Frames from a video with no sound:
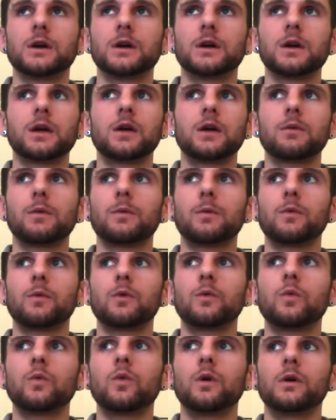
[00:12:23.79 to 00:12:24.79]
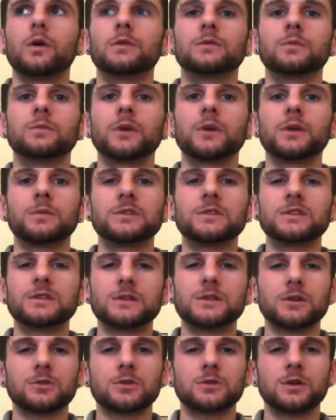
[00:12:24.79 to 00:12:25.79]
Can't remember what it was. It might have been
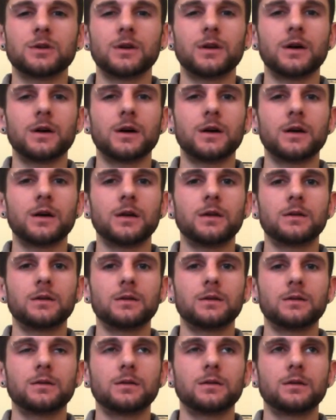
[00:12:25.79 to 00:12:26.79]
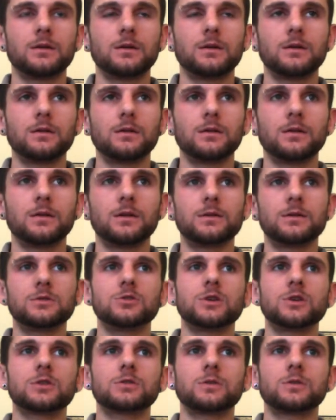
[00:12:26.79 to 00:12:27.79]
Session 9 that the
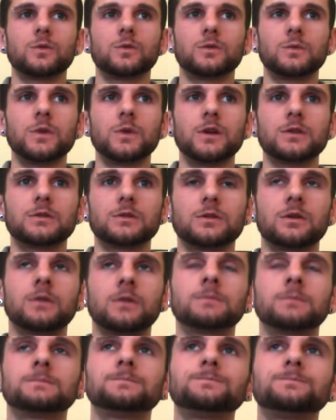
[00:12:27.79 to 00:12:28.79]
suggestion was based on.